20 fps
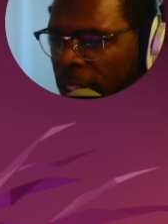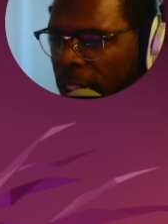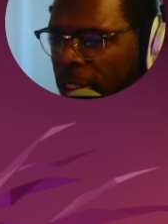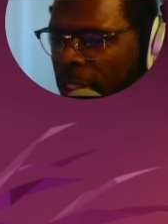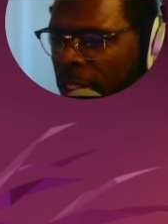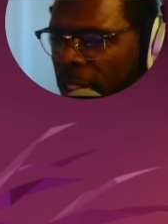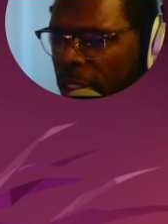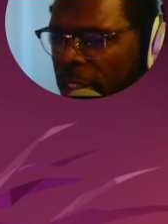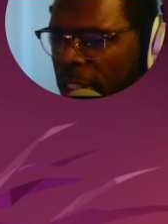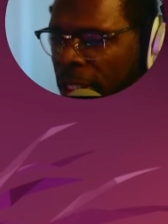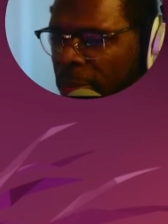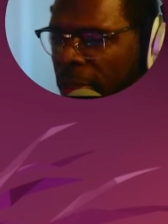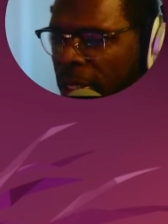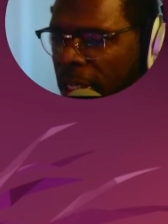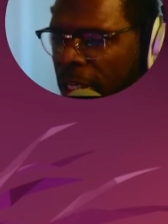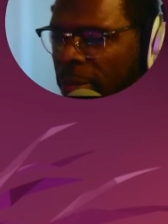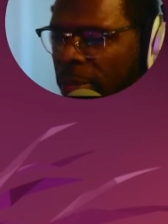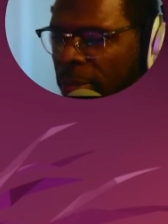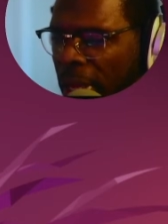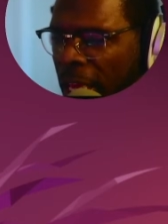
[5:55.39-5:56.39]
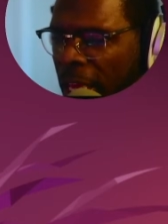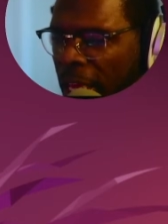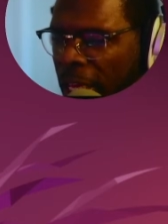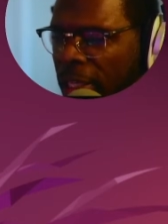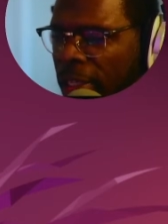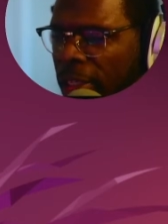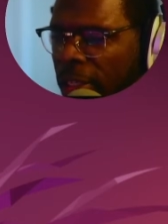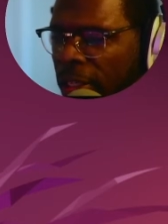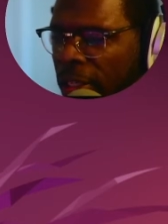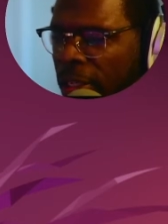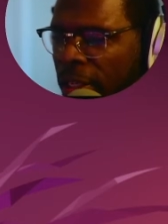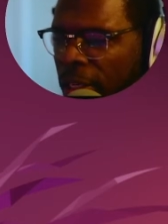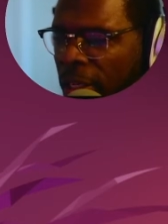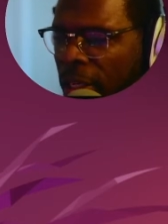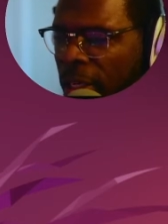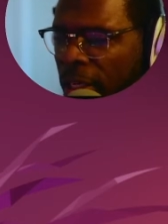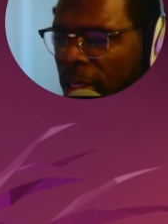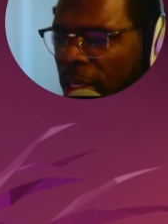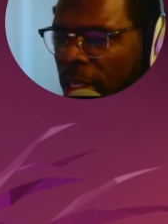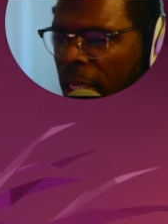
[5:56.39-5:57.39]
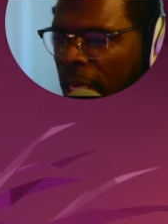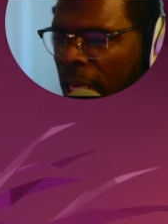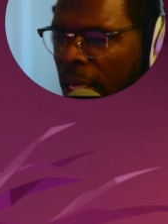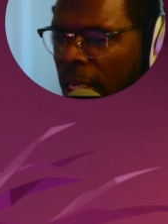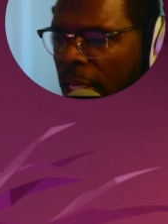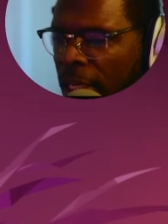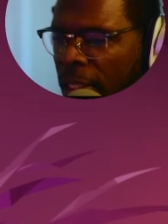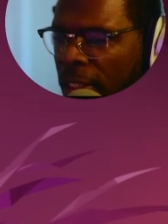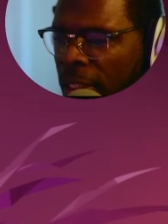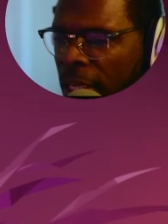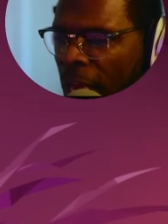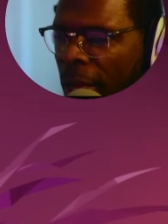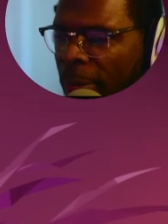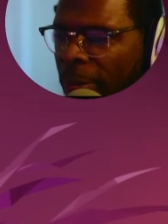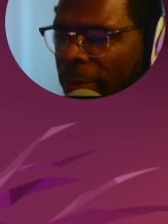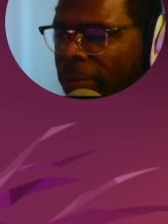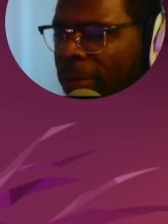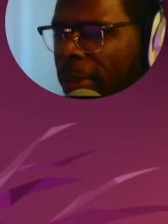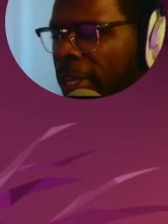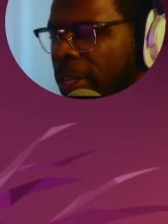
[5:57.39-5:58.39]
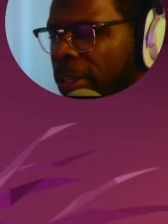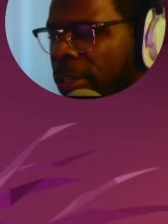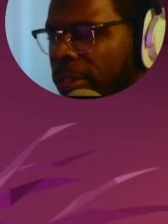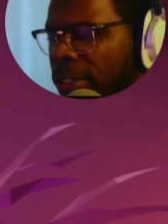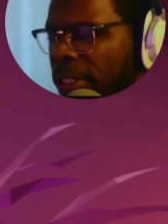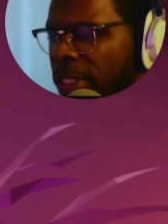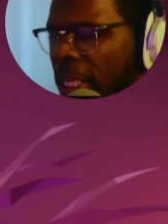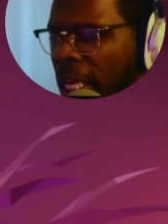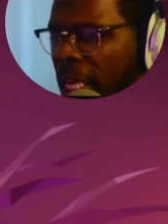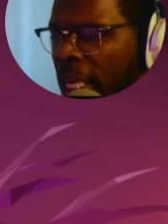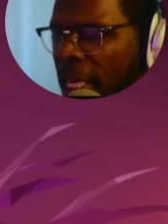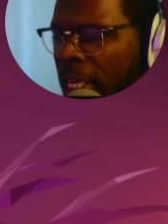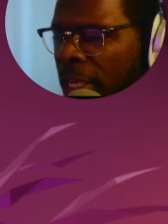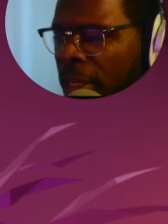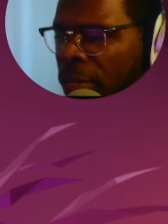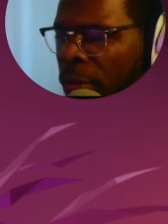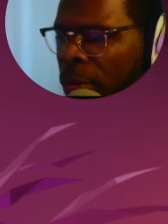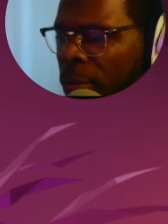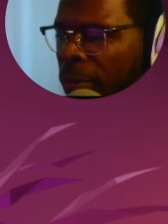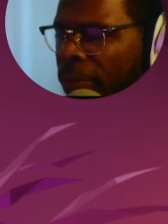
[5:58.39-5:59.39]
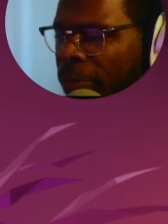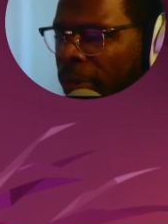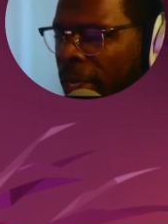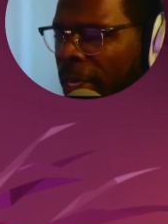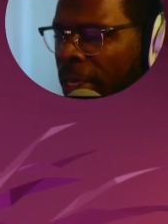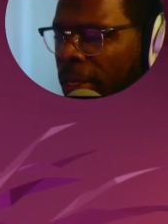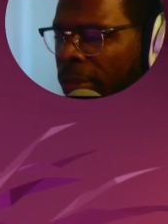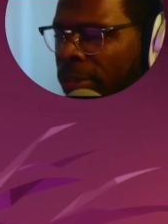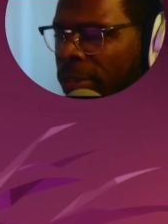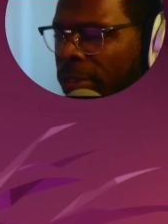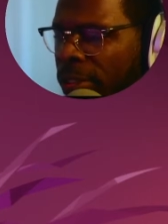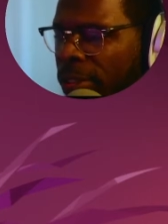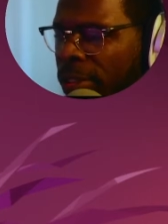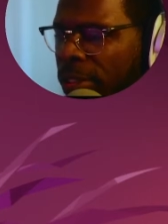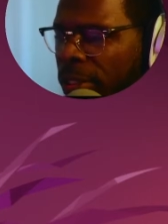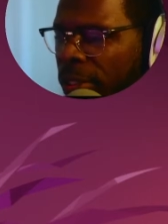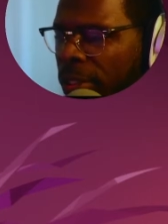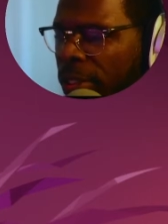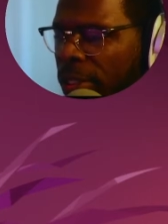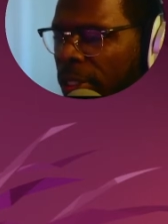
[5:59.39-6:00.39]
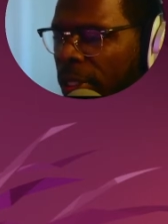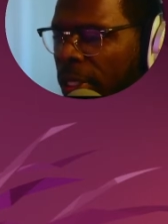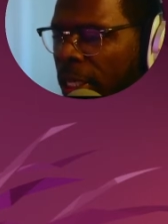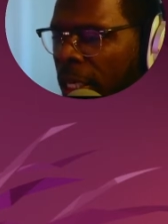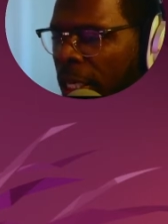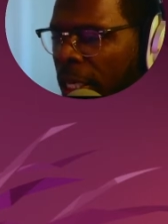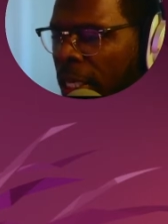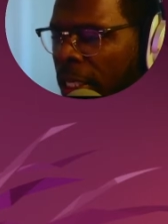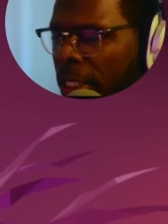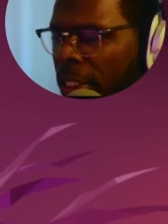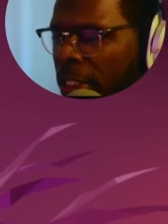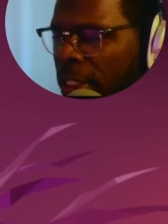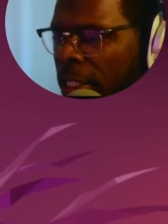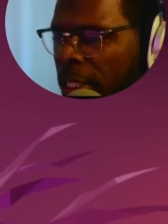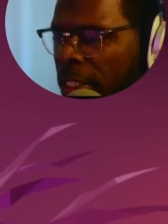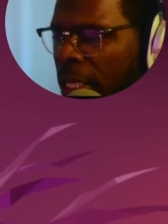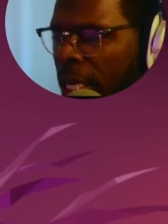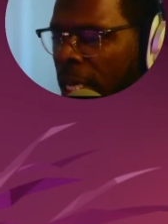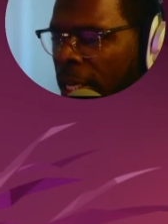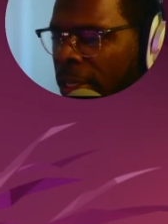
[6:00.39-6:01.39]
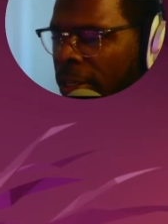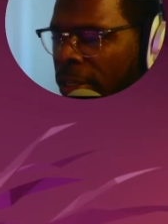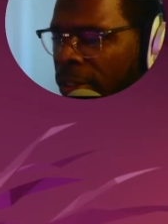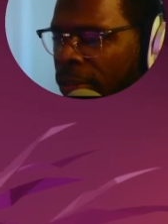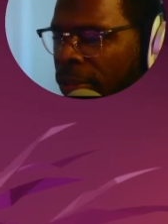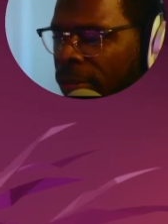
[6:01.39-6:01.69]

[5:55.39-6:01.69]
the CP command can copy files, a group of files, and an entire